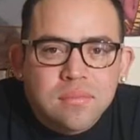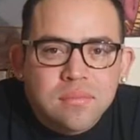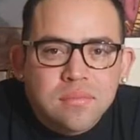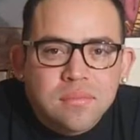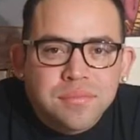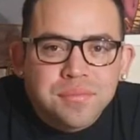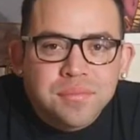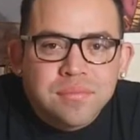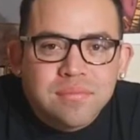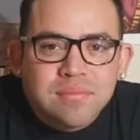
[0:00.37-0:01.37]

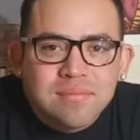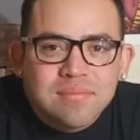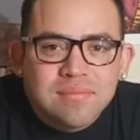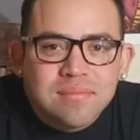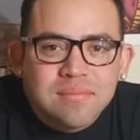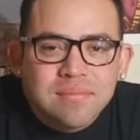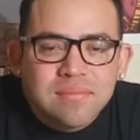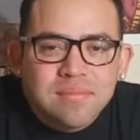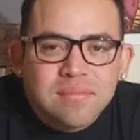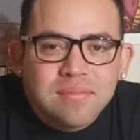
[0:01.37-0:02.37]

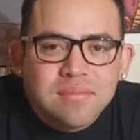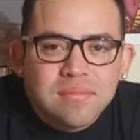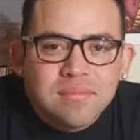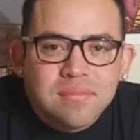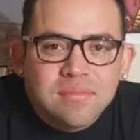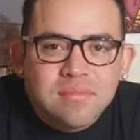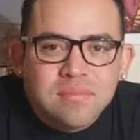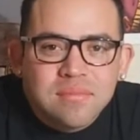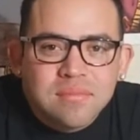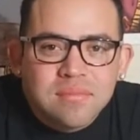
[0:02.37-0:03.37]

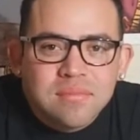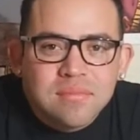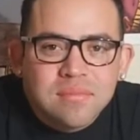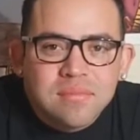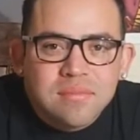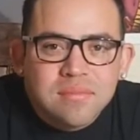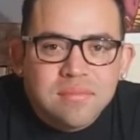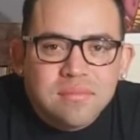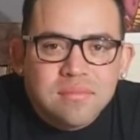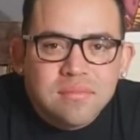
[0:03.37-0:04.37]

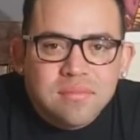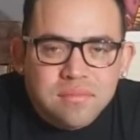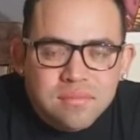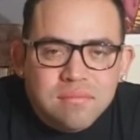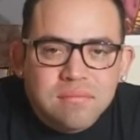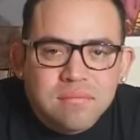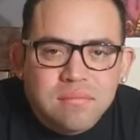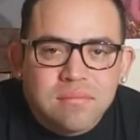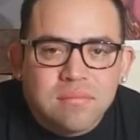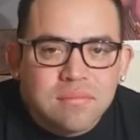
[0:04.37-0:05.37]

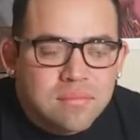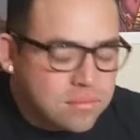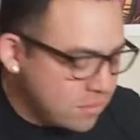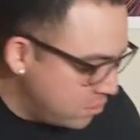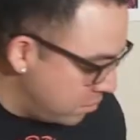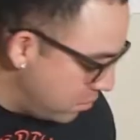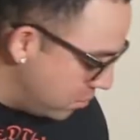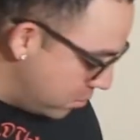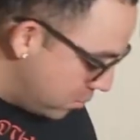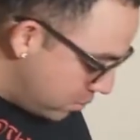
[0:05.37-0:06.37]

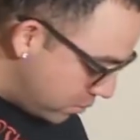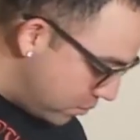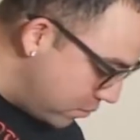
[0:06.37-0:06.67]
This person isn't speaking.